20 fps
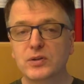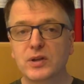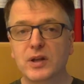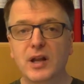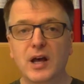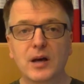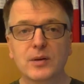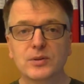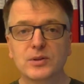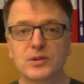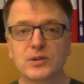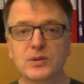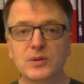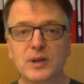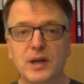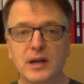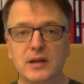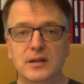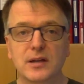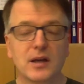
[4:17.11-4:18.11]
And how do you do
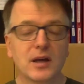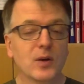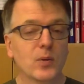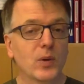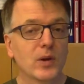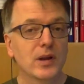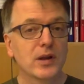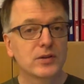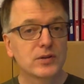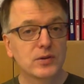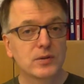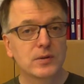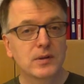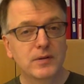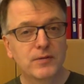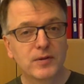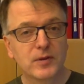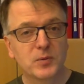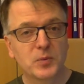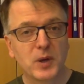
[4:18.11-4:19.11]
that? Well, there are two
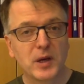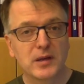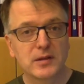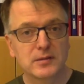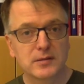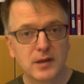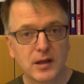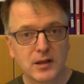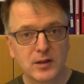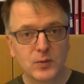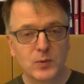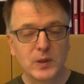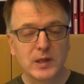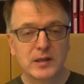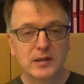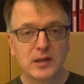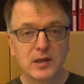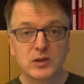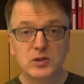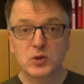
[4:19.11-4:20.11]
different ways, and we
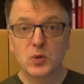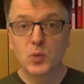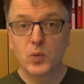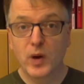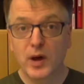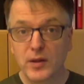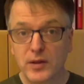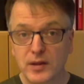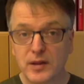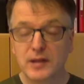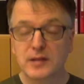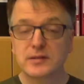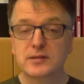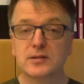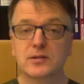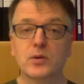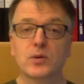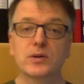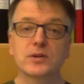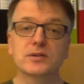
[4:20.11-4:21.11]
teach you one in this
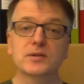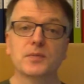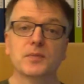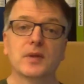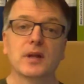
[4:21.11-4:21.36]
course.